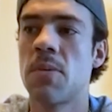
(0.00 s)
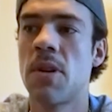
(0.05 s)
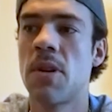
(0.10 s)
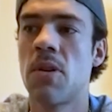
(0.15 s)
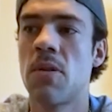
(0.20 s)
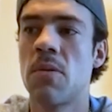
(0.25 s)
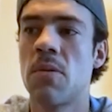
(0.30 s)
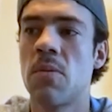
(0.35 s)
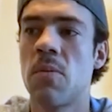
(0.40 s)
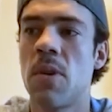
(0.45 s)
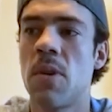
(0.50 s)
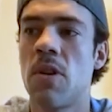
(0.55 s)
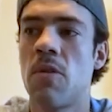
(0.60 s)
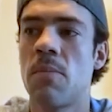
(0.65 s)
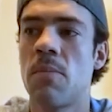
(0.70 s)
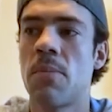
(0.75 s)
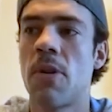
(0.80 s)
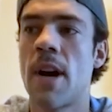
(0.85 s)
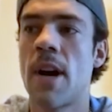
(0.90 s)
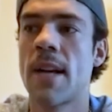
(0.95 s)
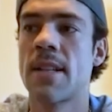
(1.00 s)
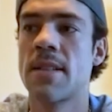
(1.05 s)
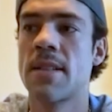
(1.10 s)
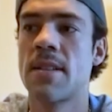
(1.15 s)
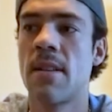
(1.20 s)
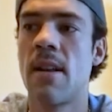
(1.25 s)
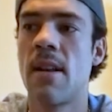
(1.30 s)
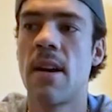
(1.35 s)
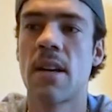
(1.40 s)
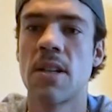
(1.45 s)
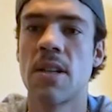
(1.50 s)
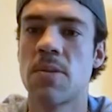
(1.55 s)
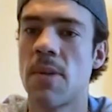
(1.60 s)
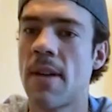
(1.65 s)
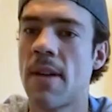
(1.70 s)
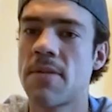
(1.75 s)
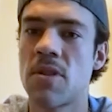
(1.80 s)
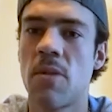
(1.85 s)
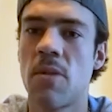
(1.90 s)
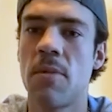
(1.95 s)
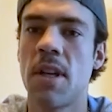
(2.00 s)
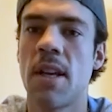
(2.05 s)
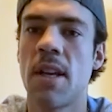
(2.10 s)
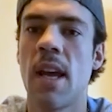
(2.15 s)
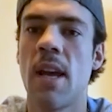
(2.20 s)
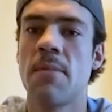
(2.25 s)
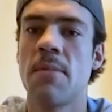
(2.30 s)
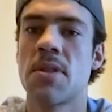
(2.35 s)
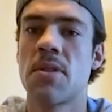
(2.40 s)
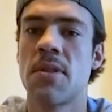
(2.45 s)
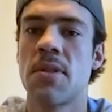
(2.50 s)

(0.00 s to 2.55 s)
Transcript: We don't practice a lot because we have so many games.